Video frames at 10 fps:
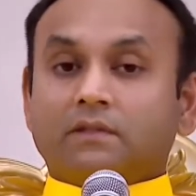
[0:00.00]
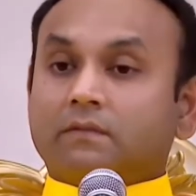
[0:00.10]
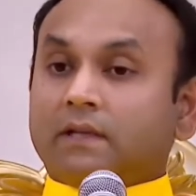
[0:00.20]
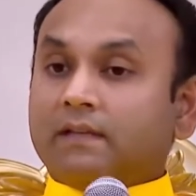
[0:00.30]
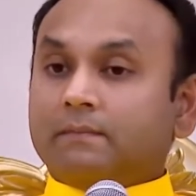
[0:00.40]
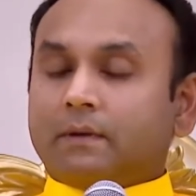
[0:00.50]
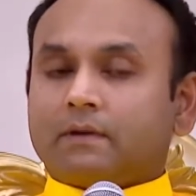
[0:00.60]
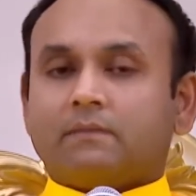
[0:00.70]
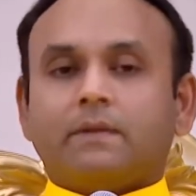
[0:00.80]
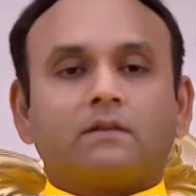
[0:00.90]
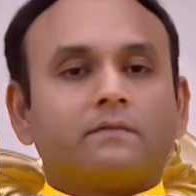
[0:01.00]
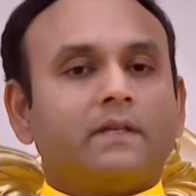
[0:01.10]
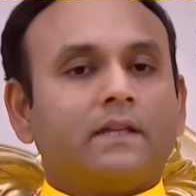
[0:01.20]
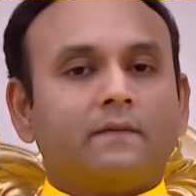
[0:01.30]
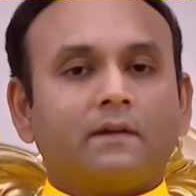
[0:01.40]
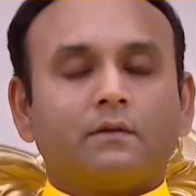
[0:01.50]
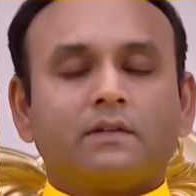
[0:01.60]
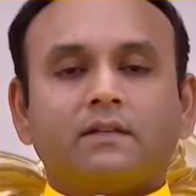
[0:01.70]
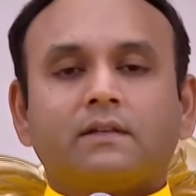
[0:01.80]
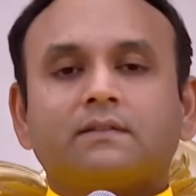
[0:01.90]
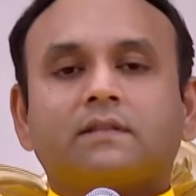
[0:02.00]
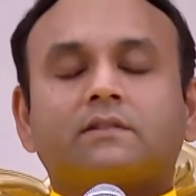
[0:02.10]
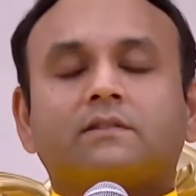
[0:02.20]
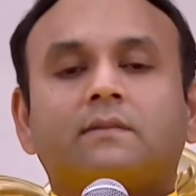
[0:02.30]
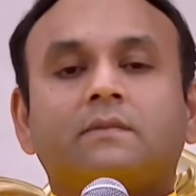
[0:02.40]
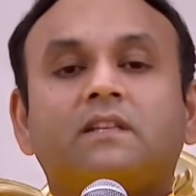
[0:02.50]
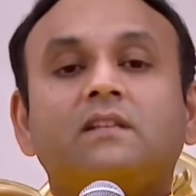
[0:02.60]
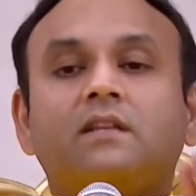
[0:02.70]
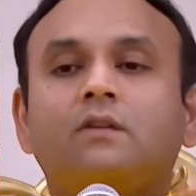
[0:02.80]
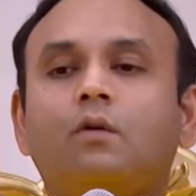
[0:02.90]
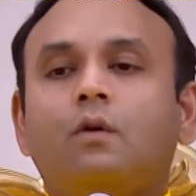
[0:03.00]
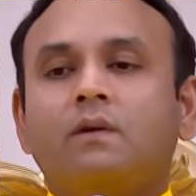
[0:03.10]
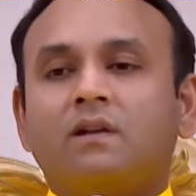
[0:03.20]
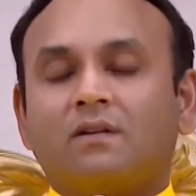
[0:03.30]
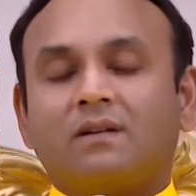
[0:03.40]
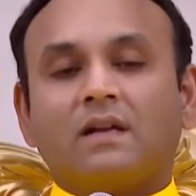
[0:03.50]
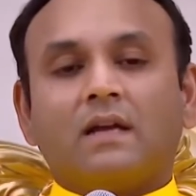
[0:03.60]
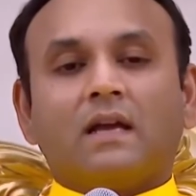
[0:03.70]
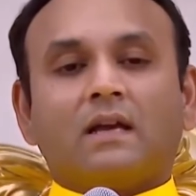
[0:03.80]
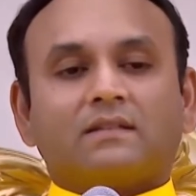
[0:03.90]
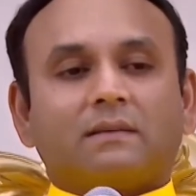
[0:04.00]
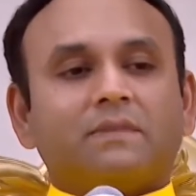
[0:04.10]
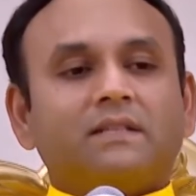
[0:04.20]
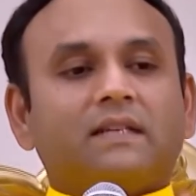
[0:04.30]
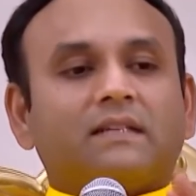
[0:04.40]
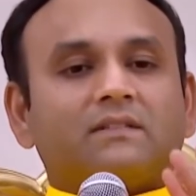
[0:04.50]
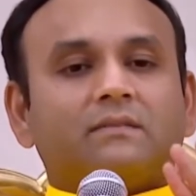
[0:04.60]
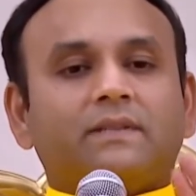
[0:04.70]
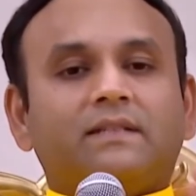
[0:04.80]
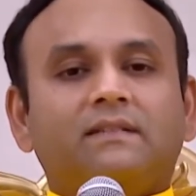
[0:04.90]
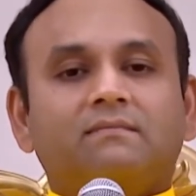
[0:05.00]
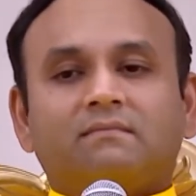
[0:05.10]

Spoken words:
which is very important because we never looked at Grihasthashra dharmas as anything lower or something that has to be,